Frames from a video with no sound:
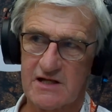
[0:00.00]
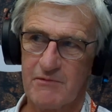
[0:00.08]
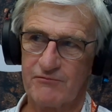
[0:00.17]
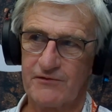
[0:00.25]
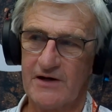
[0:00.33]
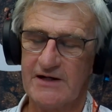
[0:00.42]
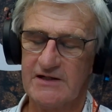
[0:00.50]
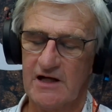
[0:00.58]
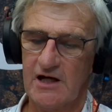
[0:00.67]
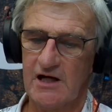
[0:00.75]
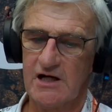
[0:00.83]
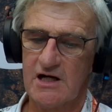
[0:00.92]
I'm afraid.
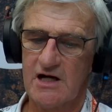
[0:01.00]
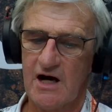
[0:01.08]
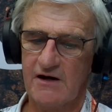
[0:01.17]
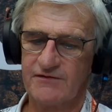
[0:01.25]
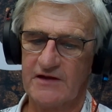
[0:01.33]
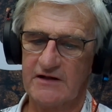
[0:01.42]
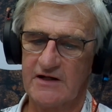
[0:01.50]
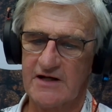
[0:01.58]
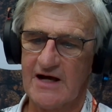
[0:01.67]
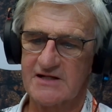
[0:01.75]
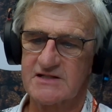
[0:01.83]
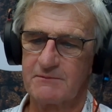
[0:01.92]
I think it
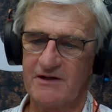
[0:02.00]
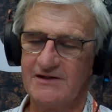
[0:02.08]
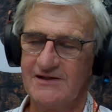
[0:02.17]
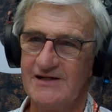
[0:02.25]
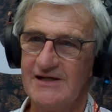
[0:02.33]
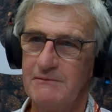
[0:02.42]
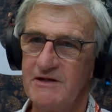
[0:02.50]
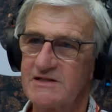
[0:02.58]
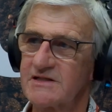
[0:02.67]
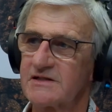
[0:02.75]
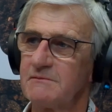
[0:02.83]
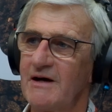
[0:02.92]
has to be a
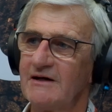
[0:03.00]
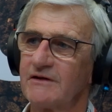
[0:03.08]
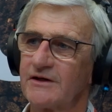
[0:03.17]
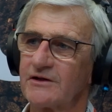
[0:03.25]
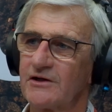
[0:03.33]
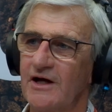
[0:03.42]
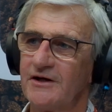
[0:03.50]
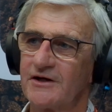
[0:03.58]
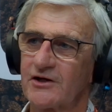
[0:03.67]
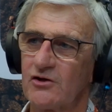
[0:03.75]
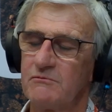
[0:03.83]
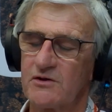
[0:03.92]
limited amount in
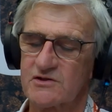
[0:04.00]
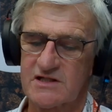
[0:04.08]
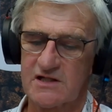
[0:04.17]
a compost.